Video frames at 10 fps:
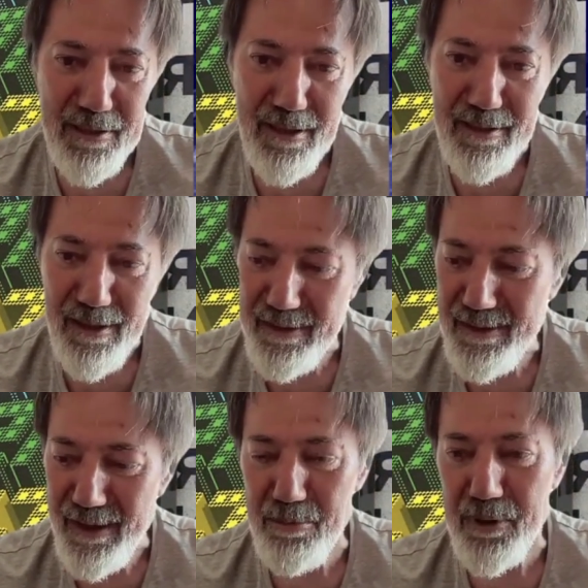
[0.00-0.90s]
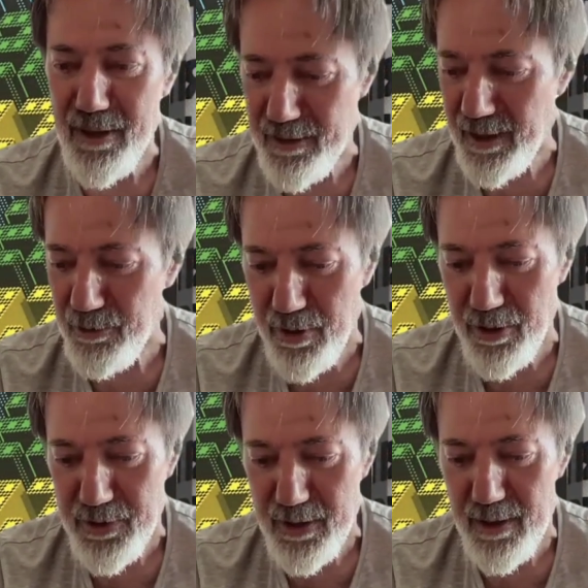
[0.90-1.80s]
I'm glad I
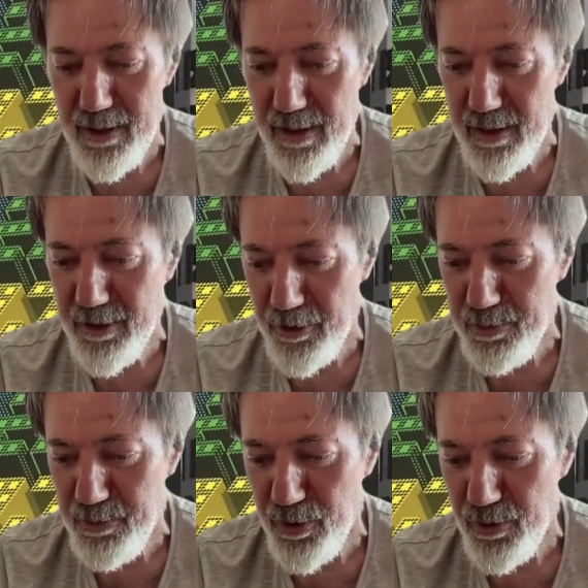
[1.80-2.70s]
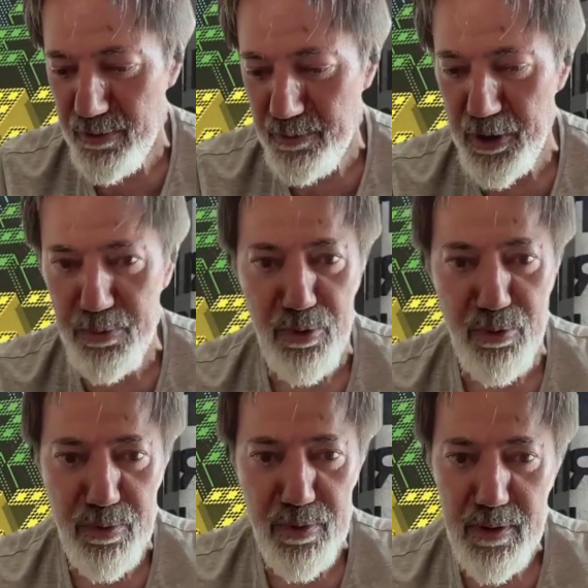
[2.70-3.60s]
wrote it, and I hope more
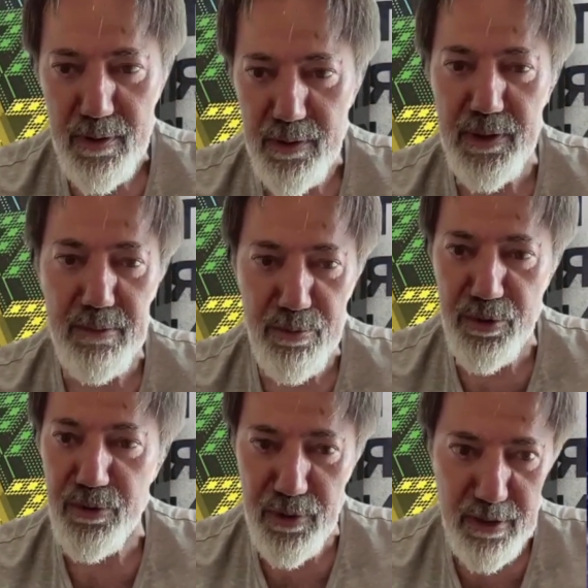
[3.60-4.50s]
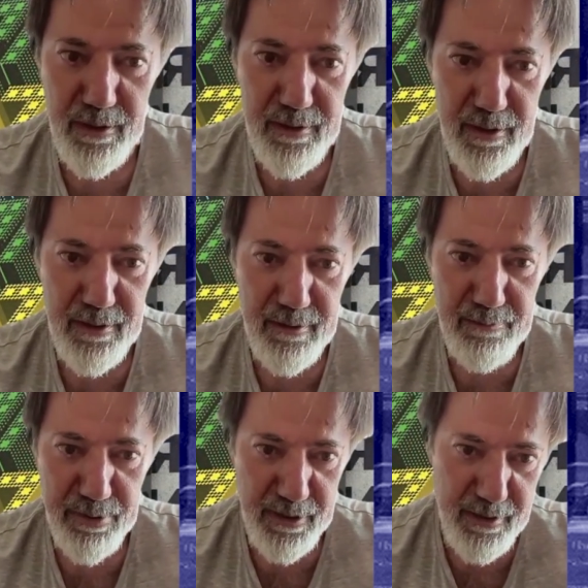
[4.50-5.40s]
people would read it, and
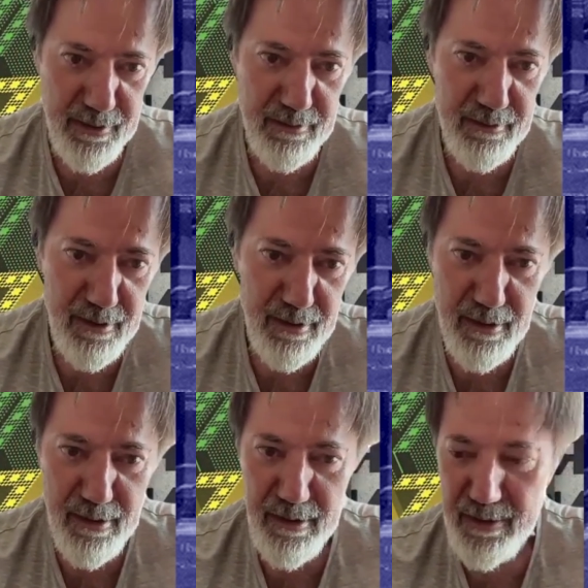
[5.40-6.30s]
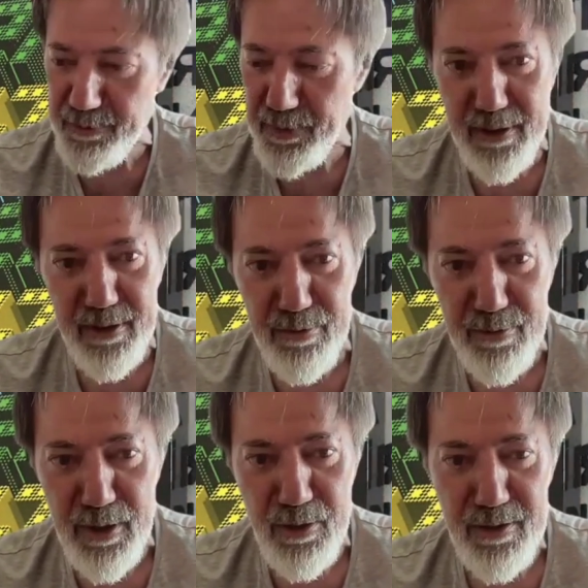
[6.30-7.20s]
please spread the
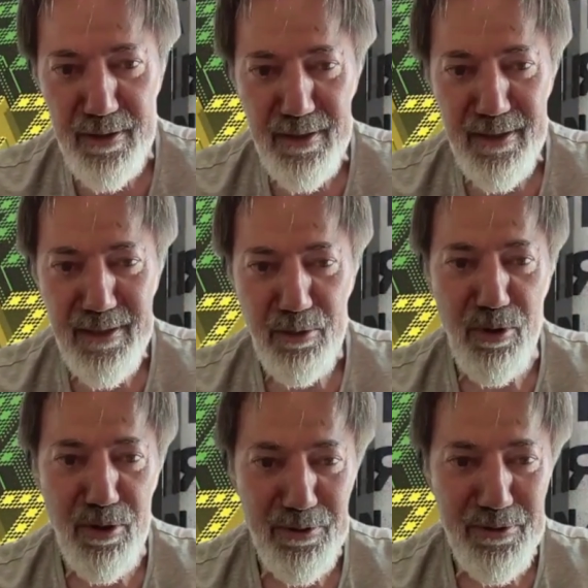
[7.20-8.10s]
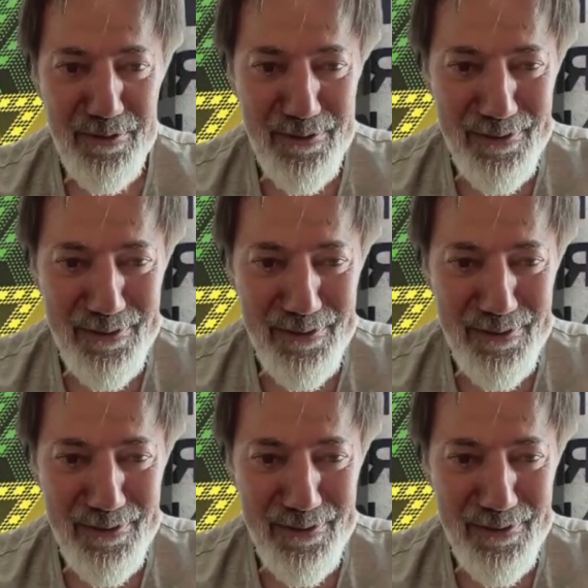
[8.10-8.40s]
word.